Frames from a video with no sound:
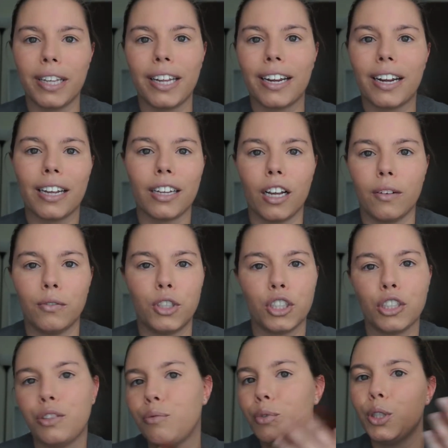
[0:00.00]
Like, I love
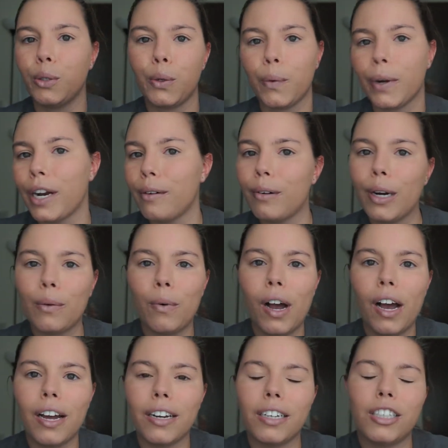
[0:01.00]
just doing whatever I
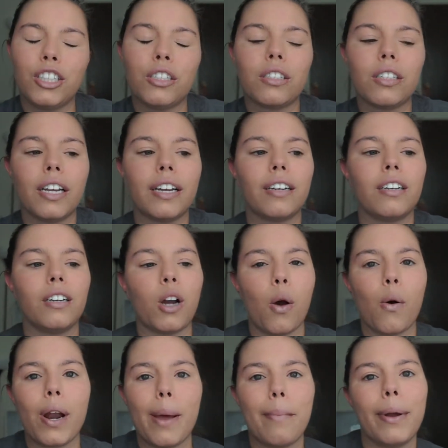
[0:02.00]
want and just like
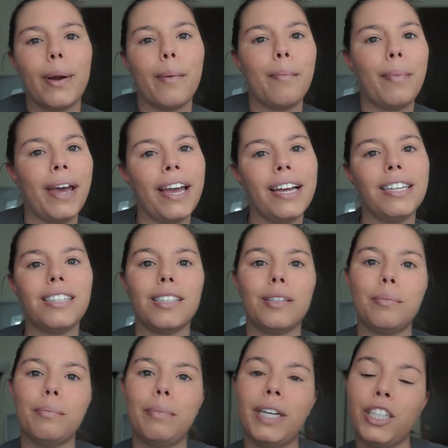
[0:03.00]
going at my own pace
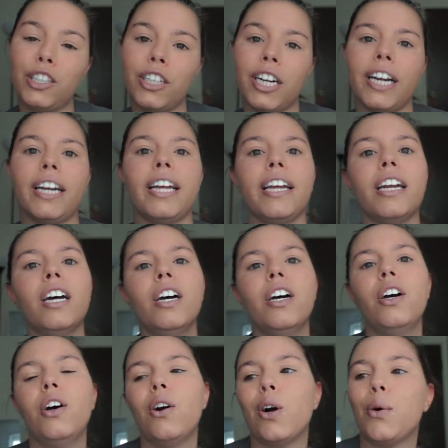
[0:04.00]
and pin trading
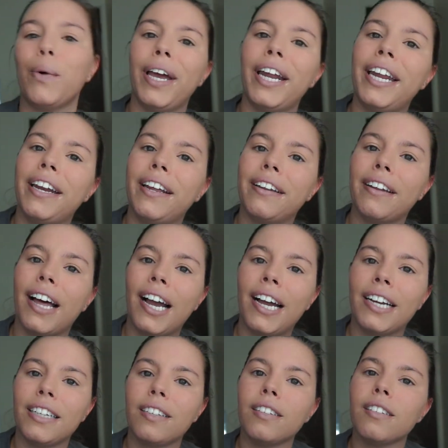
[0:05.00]
or waiting in
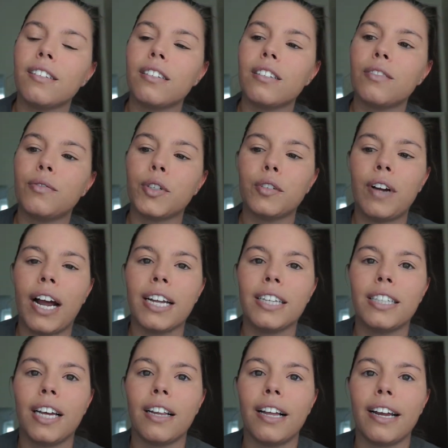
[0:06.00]
lines for
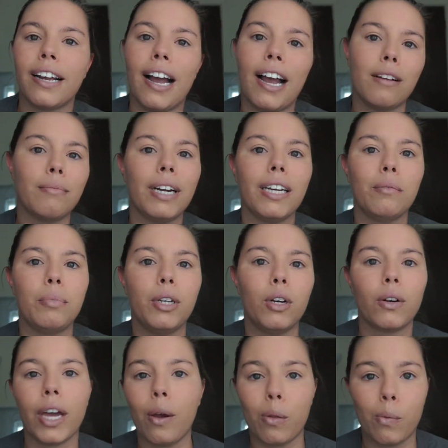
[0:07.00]
rides that like I might be
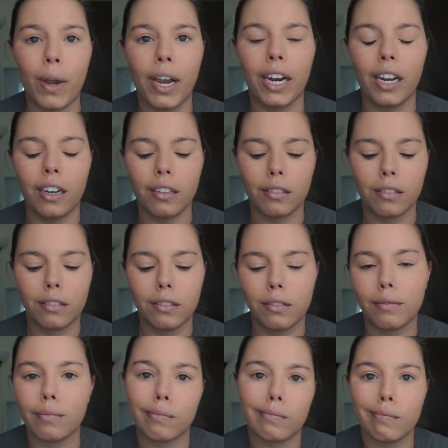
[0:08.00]
okay with waiting.
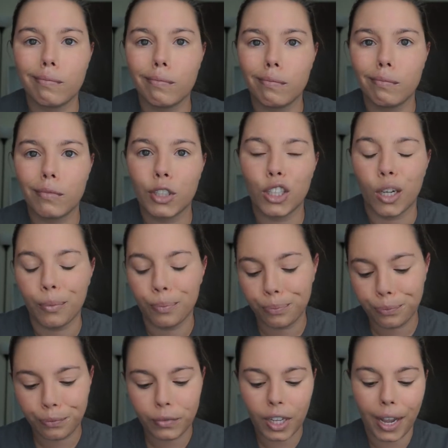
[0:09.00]
So
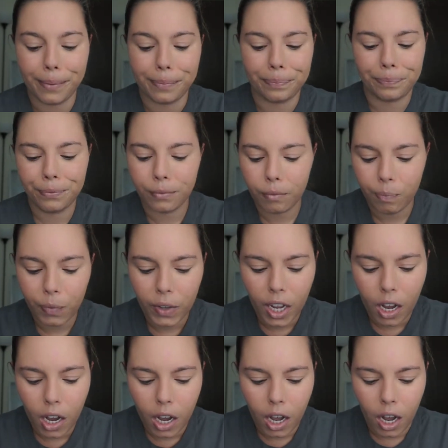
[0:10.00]
yeah.
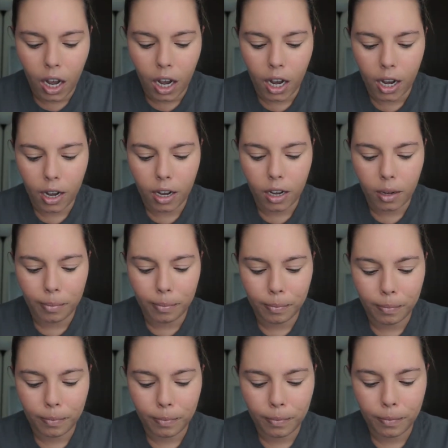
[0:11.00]
I
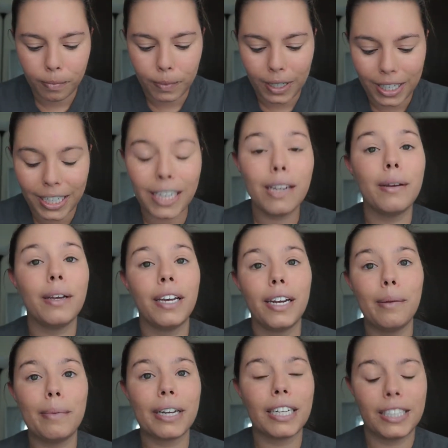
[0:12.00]
did a
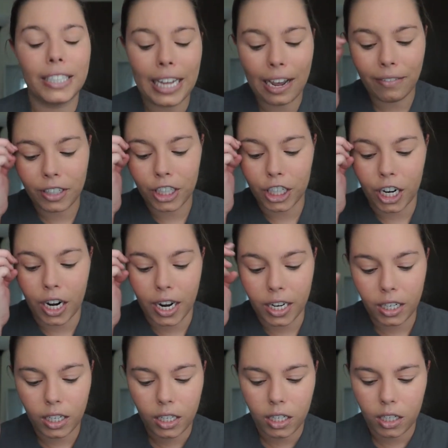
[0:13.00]
hidden Mickey scavenger
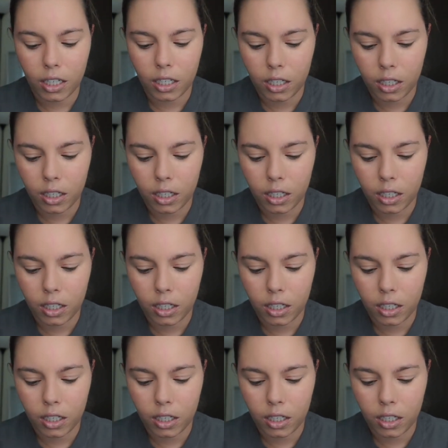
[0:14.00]
hunt.